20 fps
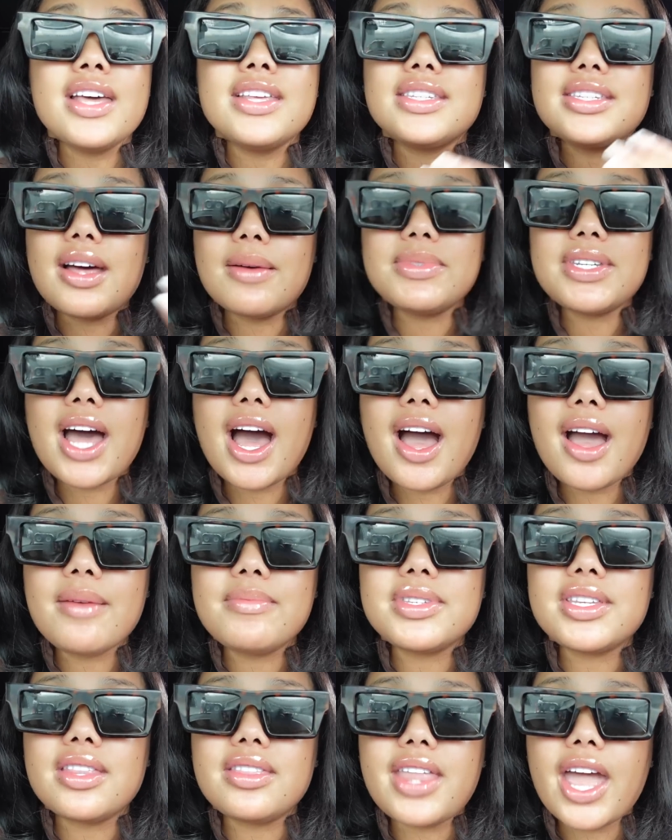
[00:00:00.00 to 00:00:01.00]

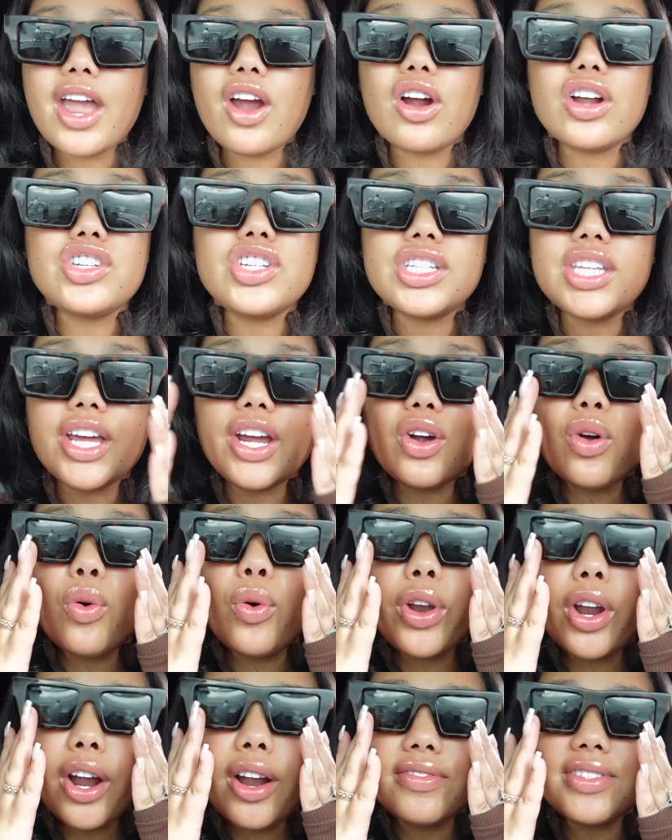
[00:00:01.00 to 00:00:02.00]
sometimes they are just here
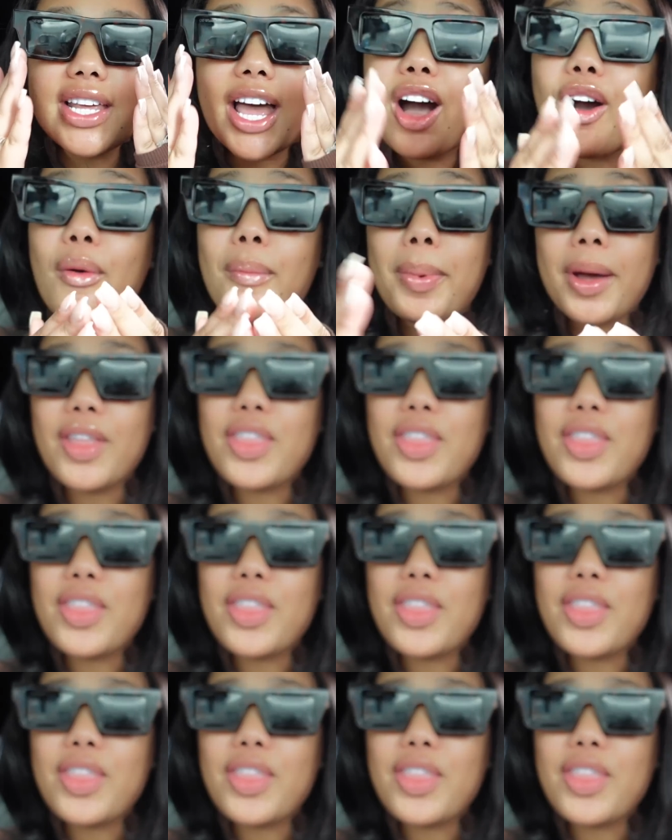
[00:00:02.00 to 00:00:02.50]
on earth to help